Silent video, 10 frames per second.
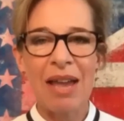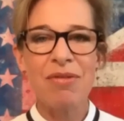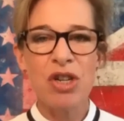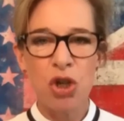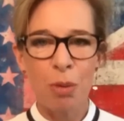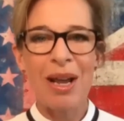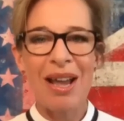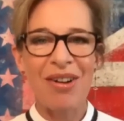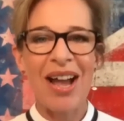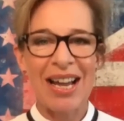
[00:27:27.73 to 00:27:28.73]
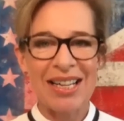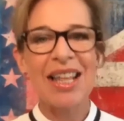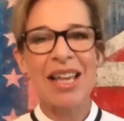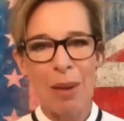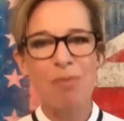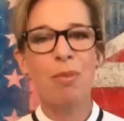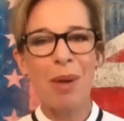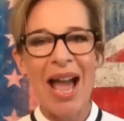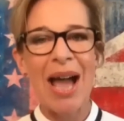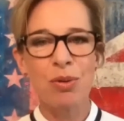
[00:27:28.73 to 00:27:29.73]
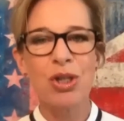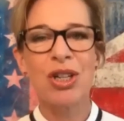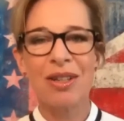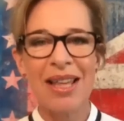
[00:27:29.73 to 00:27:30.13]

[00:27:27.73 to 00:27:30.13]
Every job I ever had, they came from my house.